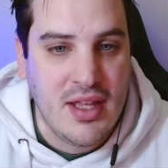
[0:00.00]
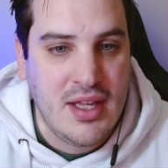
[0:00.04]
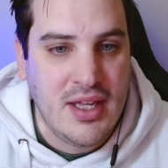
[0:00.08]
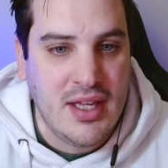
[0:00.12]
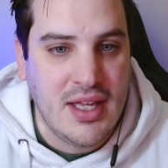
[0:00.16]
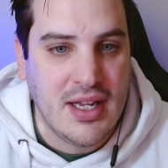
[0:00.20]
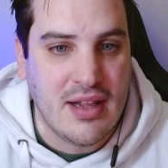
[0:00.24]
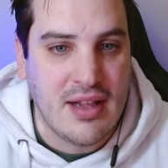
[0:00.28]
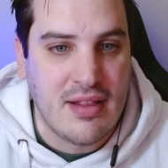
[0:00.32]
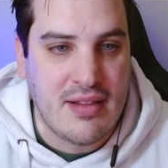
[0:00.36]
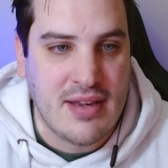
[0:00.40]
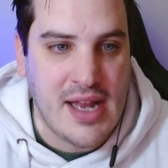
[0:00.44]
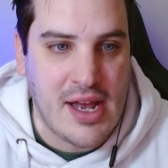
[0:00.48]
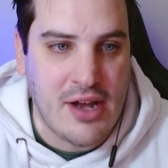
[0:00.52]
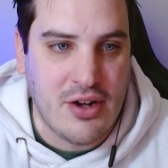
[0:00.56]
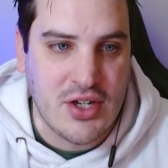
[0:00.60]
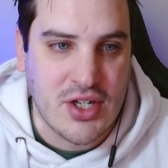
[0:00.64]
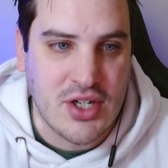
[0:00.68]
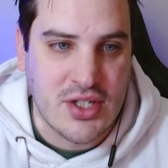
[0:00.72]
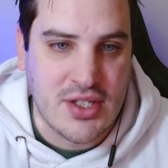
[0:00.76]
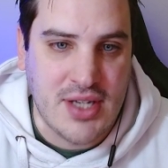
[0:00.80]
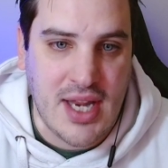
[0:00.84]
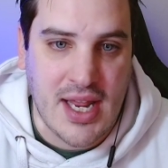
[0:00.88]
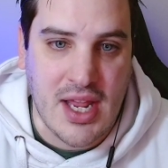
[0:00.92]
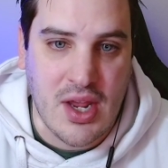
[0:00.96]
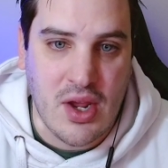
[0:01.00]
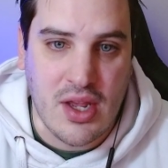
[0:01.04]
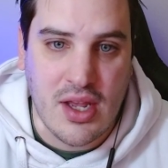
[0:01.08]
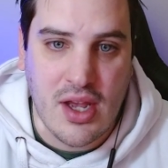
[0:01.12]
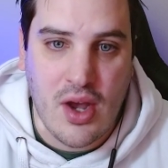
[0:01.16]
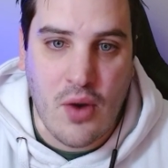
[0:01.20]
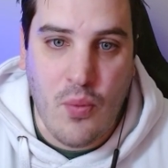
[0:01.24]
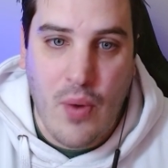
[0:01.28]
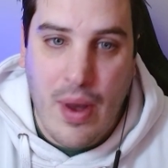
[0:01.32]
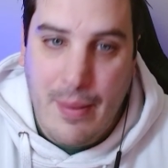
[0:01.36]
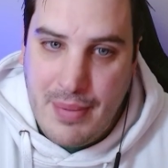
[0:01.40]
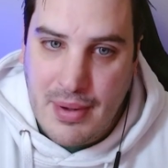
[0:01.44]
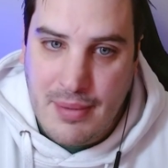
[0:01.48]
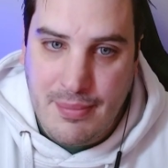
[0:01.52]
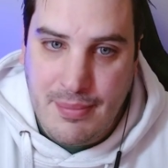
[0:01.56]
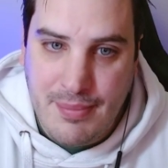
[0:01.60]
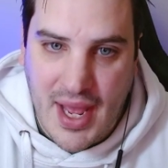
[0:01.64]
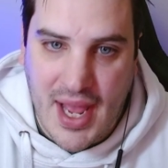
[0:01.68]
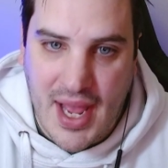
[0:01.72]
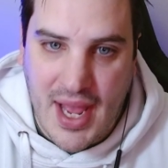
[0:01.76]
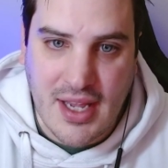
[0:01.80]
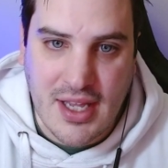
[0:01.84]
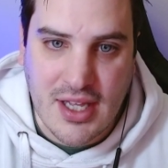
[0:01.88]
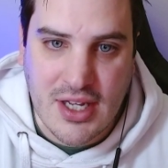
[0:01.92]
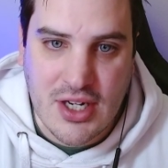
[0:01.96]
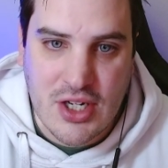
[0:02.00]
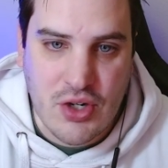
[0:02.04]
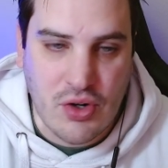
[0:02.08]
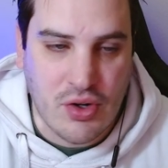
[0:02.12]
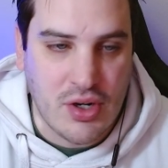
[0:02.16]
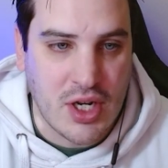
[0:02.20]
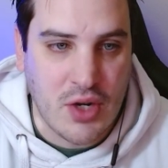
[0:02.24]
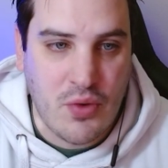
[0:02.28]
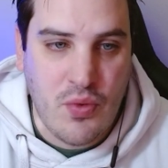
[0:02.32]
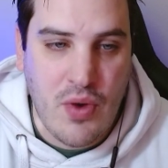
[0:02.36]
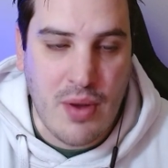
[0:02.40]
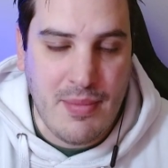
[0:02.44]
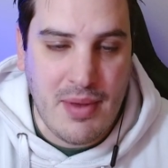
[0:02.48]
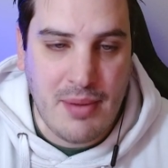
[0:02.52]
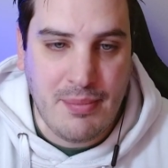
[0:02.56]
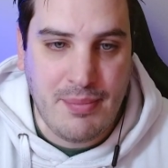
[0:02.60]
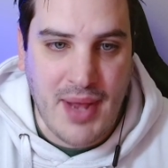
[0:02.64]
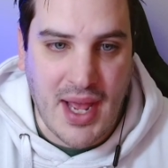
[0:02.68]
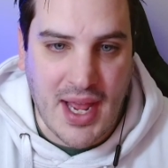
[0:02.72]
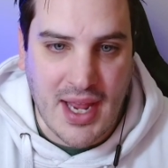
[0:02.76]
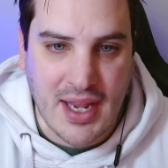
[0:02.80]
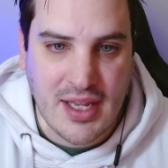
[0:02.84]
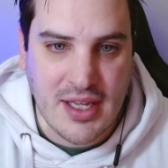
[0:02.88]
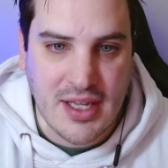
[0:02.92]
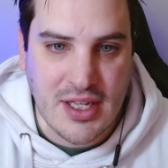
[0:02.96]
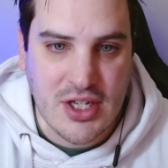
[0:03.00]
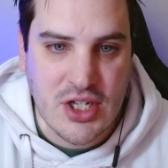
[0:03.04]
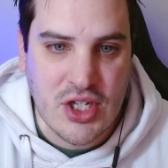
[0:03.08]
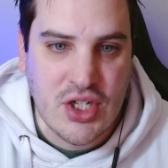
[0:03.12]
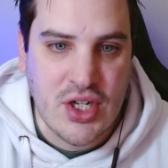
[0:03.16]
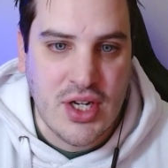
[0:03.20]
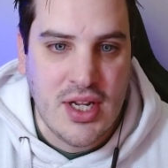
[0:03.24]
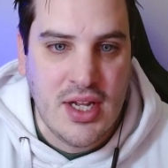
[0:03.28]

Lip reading: it is now just a weapon package or an equipment package